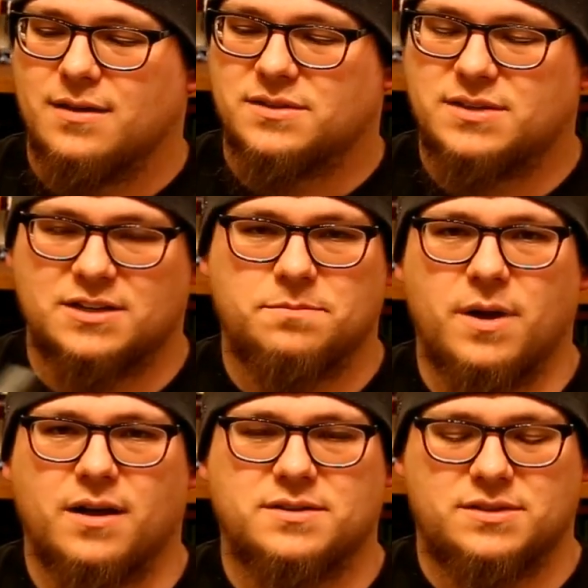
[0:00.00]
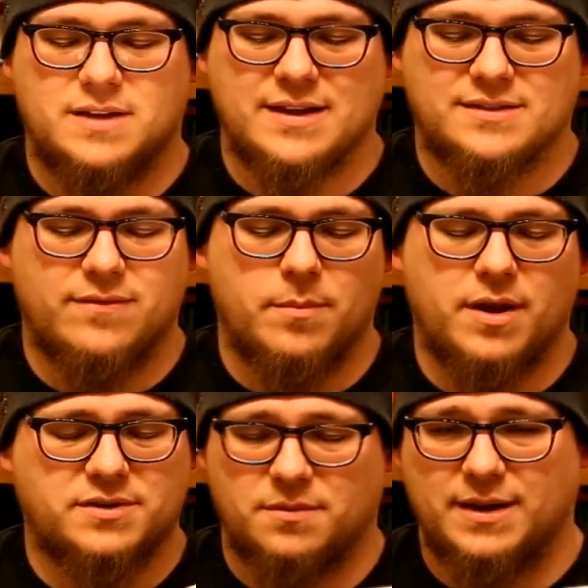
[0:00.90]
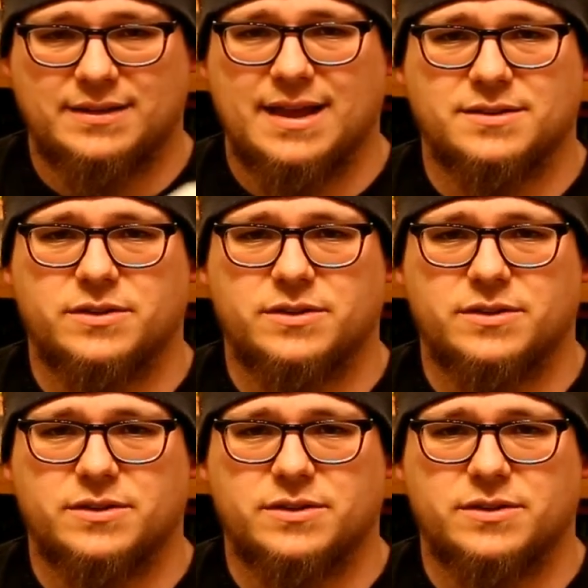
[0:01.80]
$6, $7, something like that.